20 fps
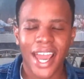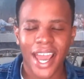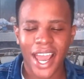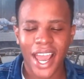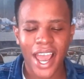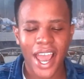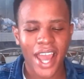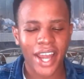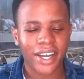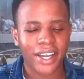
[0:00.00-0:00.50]

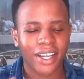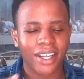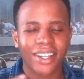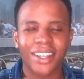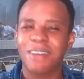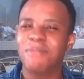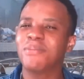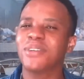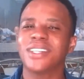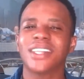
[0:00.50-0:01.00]
And
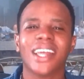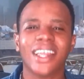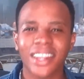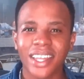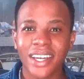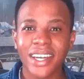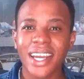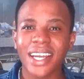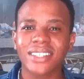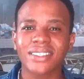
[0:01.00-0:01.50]

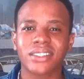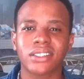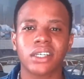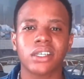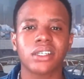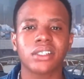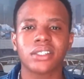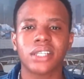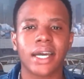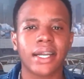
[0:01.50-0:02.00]
the next
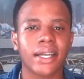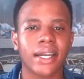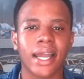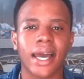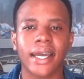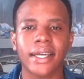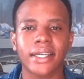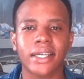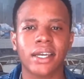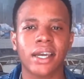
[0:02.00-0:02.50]
thing is that,
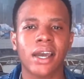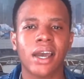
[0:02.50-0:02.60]
like,